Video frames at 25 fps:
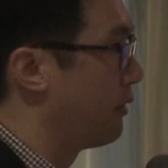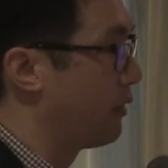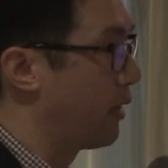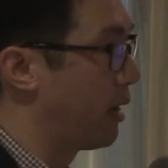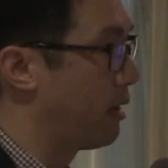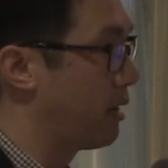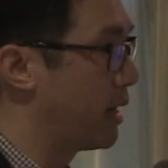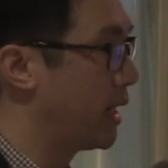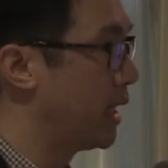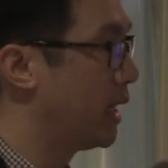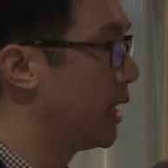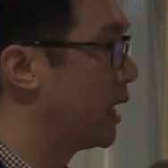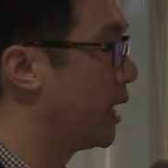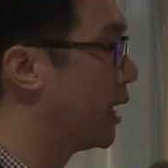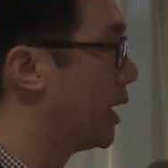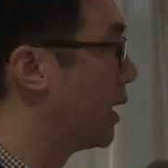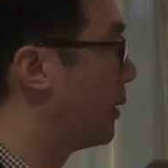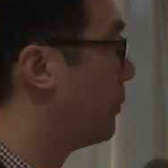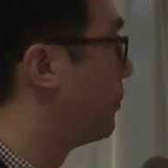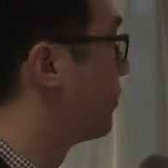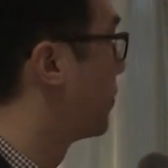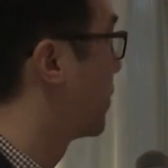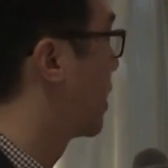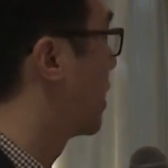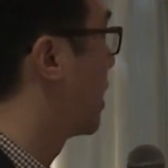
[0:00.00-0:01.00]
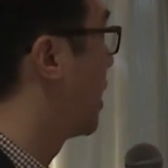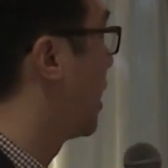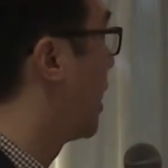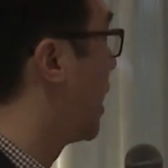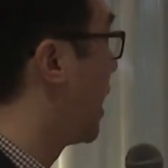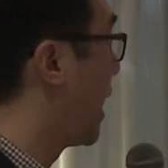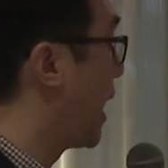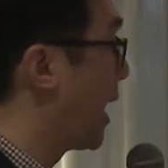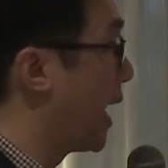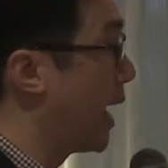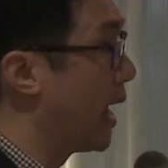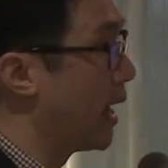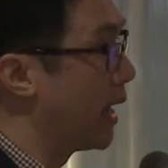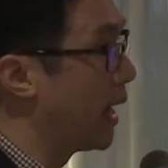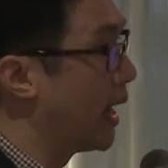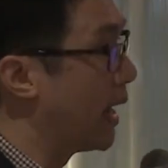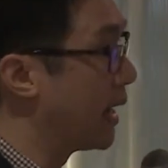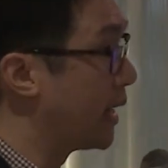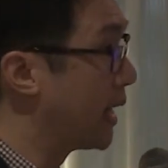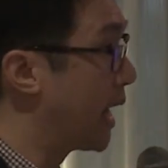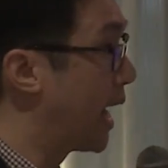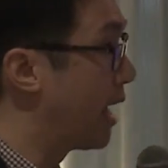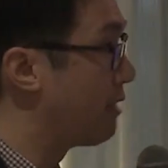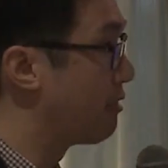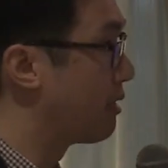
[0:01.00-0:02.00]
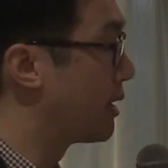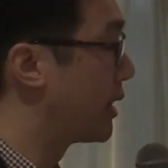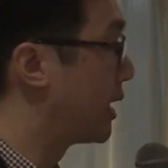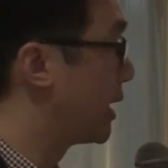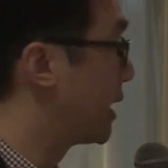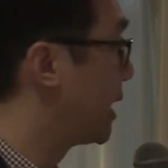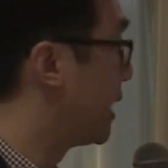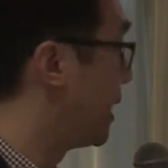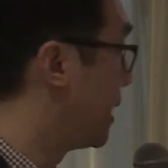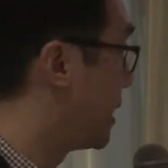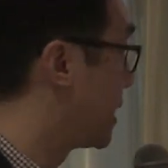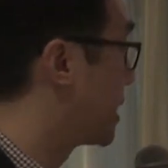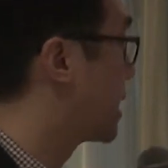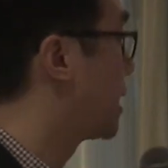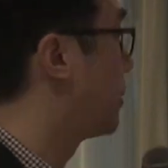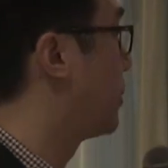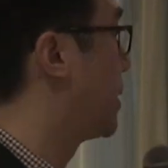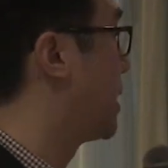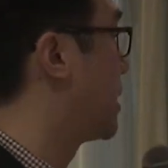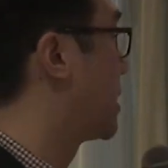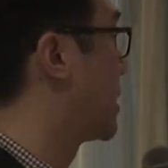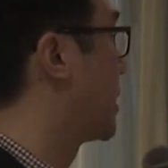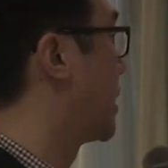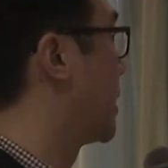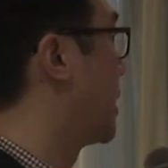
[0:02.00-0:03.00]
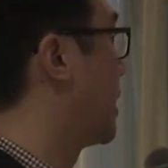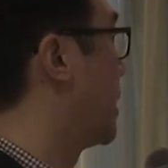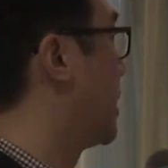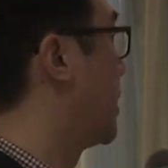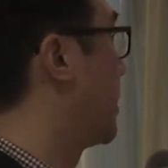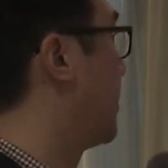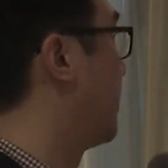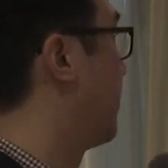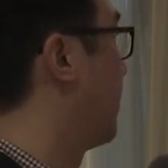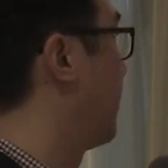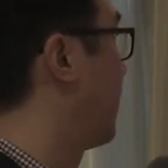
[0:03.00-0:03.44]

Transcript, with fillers: very um, an area that needs to be studied